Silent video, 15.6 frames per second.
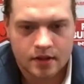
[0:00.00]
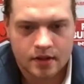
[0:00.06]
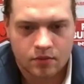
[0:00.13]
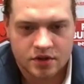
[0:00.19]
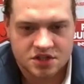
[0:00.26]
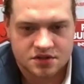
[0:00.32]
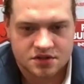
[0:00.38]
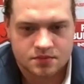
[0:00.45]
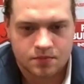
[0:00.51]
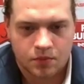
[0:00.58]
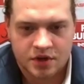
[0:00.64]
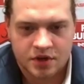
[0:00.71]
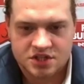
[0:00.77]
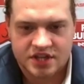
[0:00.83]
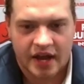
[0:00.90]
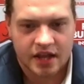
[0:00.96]
we just
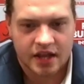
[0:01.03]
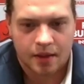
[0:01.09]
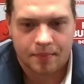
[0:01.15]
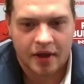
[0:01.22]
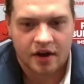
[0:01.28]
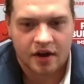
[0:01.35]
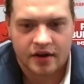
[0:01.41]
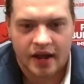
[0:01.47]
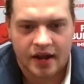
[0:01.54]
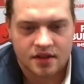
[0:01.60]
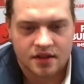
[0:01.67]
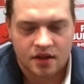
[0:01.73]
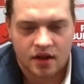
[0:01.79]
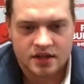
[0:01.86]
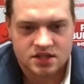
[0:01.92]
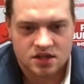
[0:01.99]
got to get better at it.
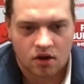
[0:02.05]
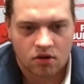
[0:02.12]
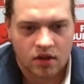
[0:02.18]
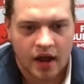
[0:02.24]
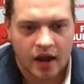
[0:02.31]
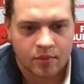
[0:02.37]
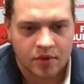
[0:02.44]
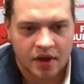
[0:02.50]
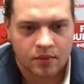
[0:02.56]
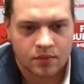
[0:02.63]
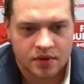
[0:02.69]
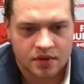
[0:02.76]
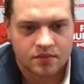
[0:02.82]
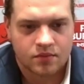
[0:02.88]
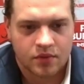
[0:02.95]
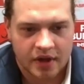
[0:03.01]
Yeah, as an O-line,
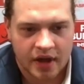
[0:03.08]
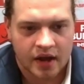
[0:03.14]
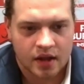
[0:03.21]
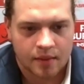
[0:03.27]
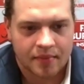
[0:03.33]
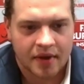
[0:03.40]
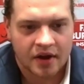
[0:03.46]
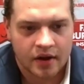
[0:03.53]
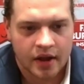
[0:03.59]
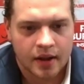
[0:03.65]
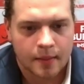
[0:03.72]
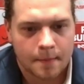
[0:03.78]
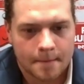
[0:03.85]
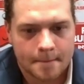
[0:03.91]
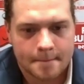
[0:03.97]
we got to get better at it.